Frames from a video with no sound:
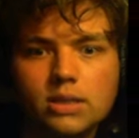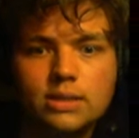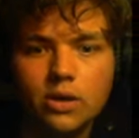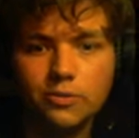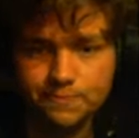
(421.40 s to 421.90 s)

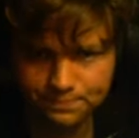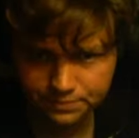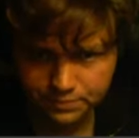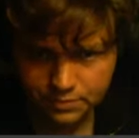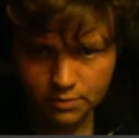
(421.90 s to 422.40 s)
So
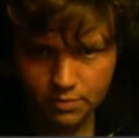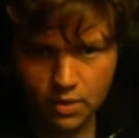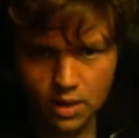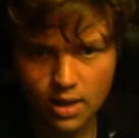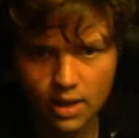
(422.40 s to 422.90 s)

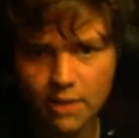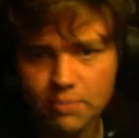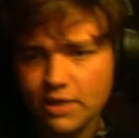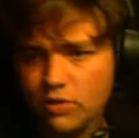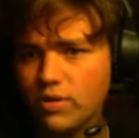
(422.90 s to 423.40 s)
I
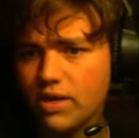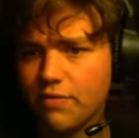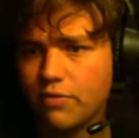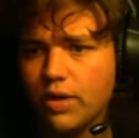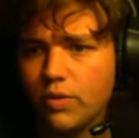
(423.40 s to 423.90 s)
played queen
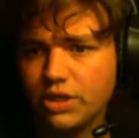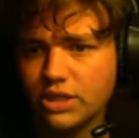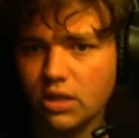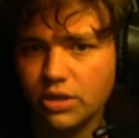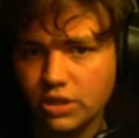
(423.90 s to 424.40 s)
f3, which
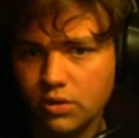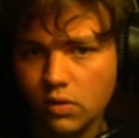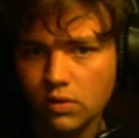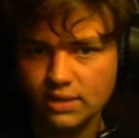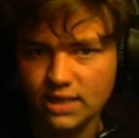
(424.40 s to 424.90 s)
is
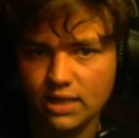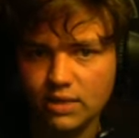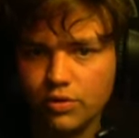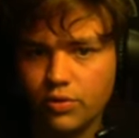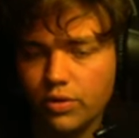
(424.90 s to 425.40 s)
logical,
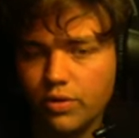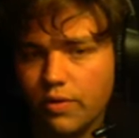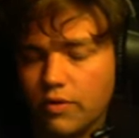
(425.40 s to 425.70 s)
attacking the rook,